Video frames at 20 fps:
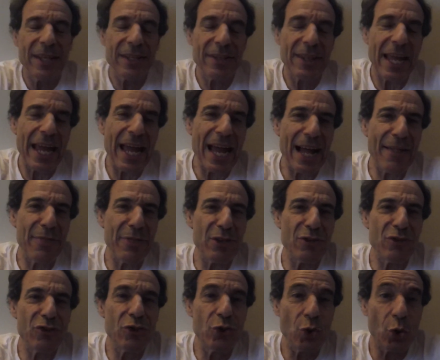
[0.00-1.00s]
they had
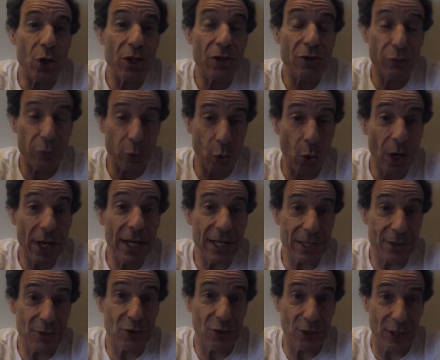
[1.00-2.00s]
this George Floyd
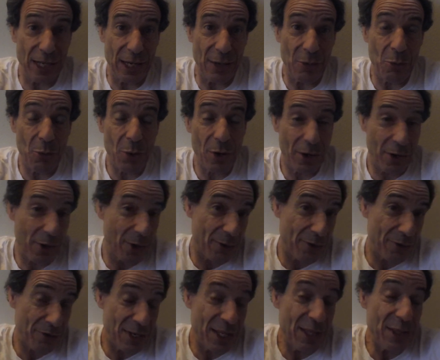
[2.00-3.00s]
incident where
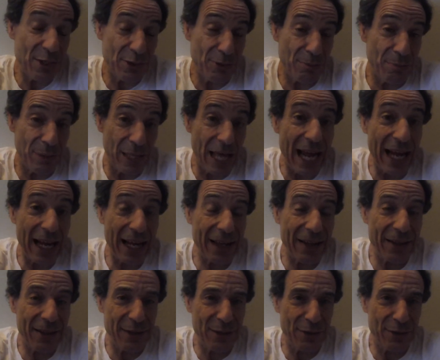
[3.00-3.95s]
you see this black